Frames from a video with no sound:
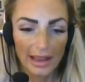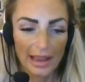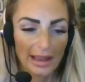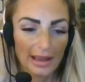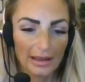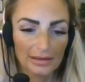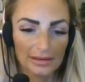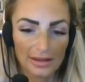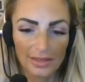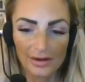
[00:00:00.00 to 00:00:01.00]

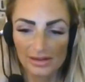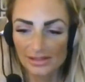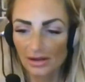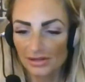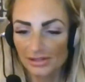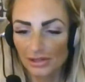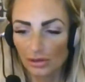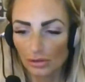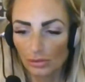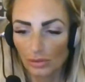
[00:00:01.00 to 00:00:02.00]
And there is
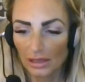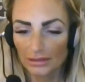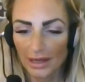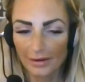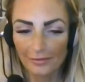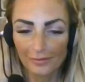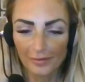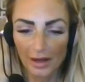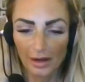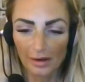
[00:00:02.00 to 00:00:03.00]
also a lot of